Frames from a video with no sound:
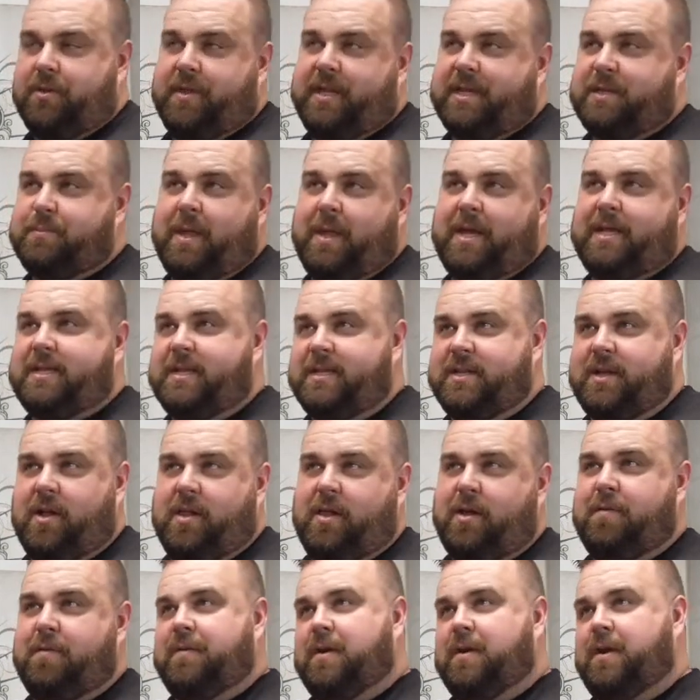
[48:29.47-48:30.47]
this place is
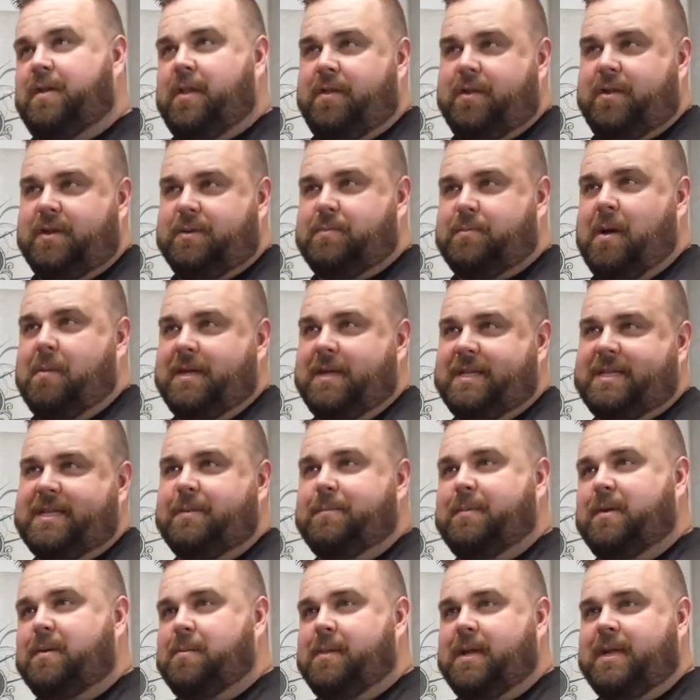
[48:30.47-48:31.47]
all over, and then there's probably
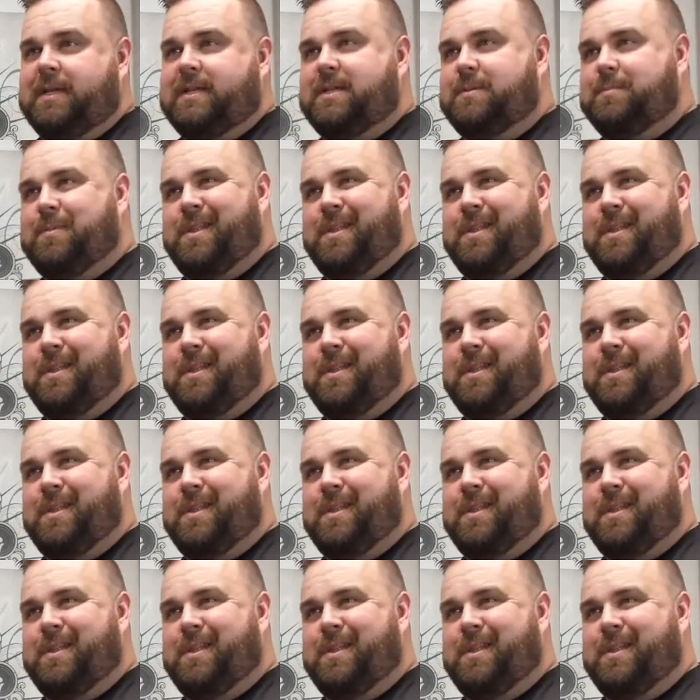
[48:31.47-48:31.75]
similar places,